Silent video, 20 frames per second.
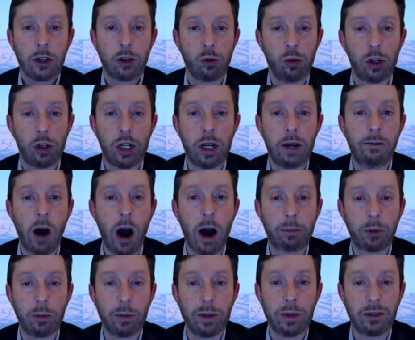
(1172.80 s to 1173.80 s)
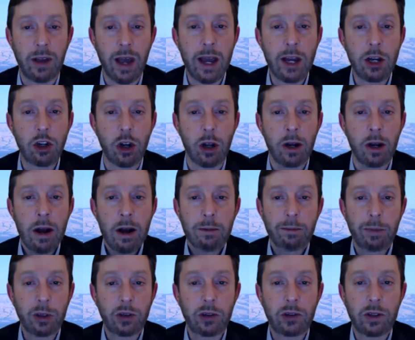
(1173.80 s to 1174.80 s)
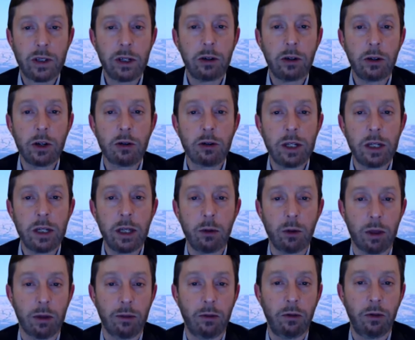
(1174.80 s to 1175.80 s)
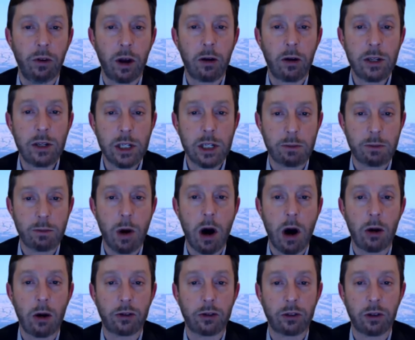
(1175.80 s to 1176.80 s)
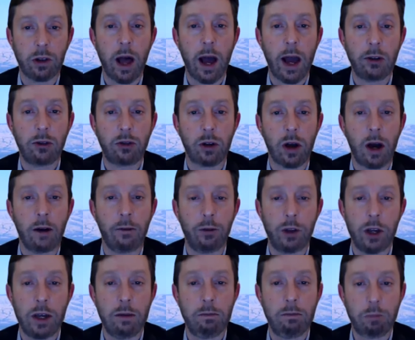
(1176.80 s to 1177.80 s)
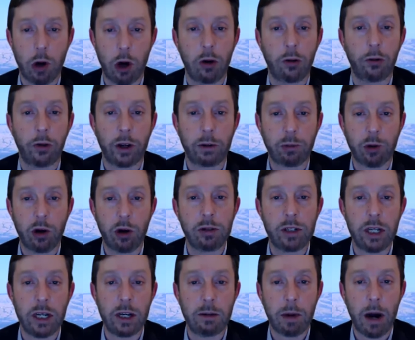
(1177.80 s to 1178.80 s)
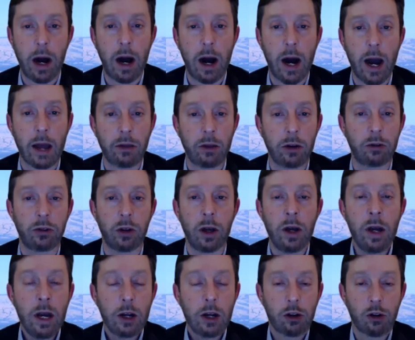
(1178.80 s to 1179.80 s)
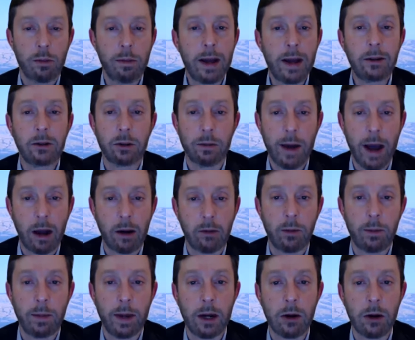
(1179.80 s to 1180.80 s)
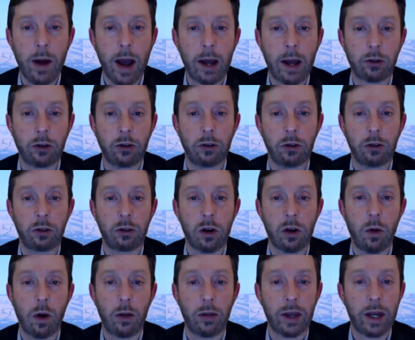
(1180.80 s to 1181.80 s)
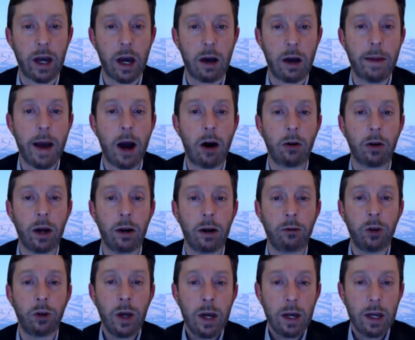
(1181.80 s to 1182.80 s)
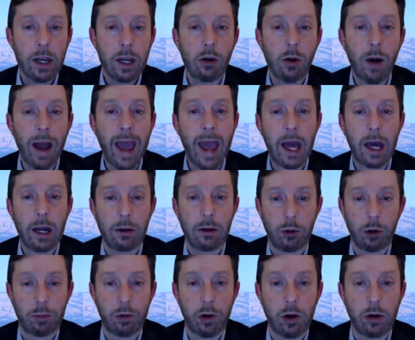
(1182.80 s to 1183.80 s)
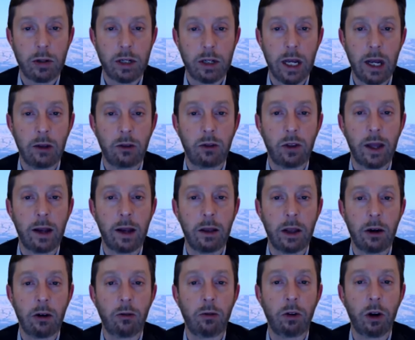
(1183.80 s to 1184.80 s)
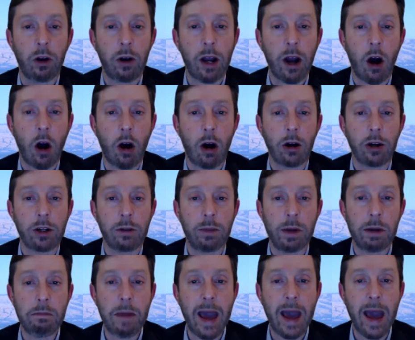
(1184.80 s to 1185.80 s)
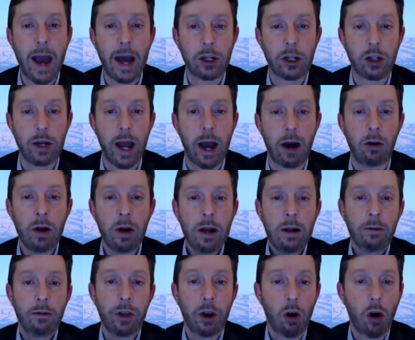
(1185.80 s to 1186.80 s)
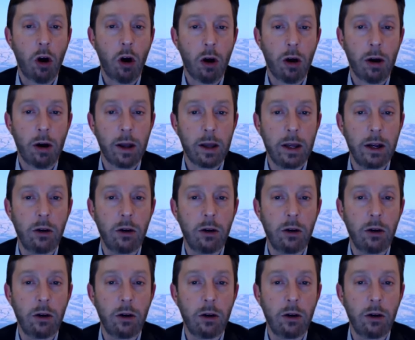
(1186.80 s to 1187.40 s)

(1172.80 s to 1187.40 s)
to achieve optimization, but still you're dealing with a very small slice of the perfect protein pie. There's a tremendous amount of amino acids and so on that come out of, you know, animal proteins that are very hard to be matched. Now, There are,